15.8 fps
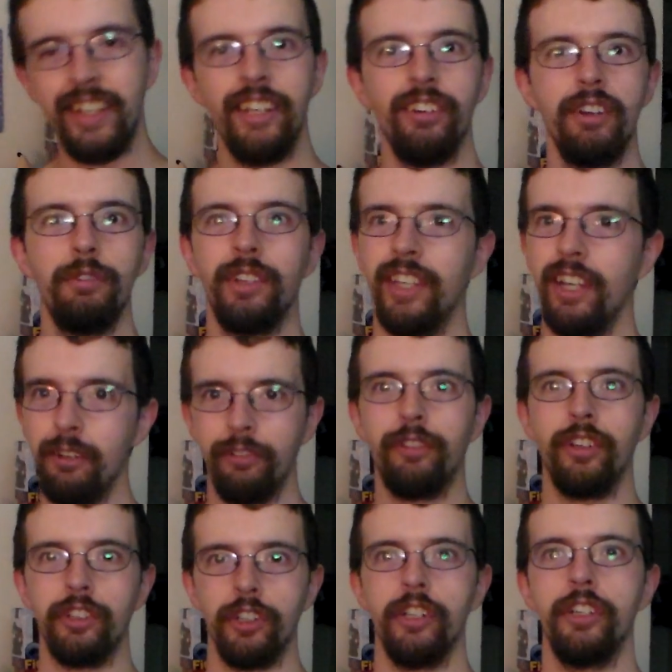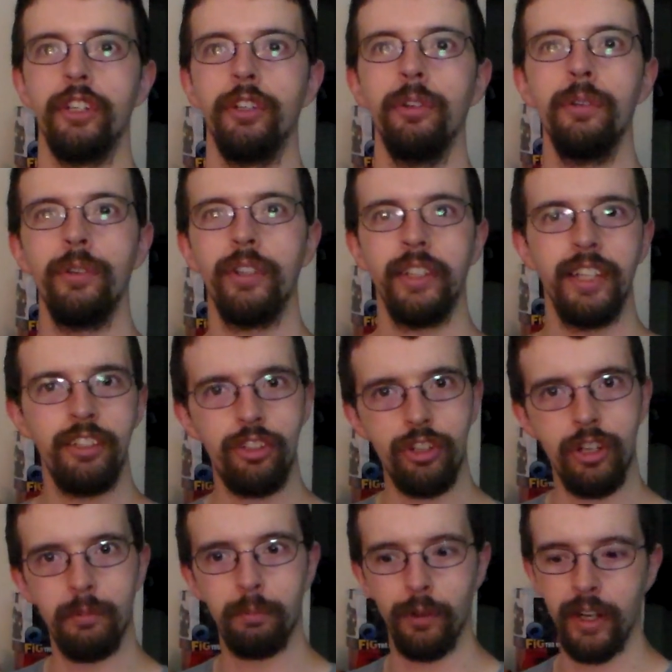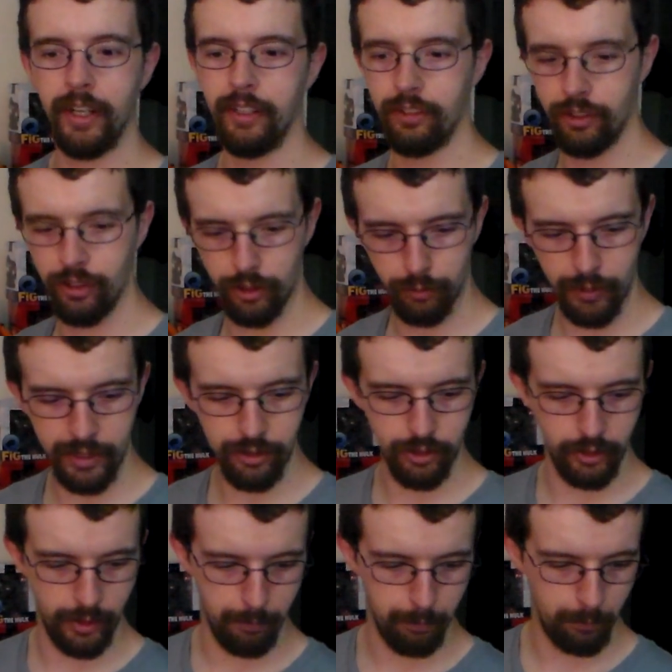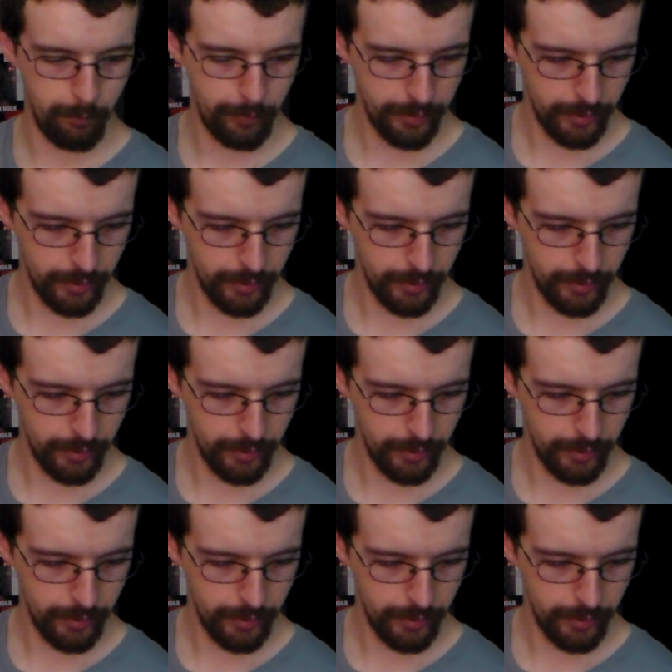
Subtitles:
Anyway, without further ado, let's jump right into the rest of them.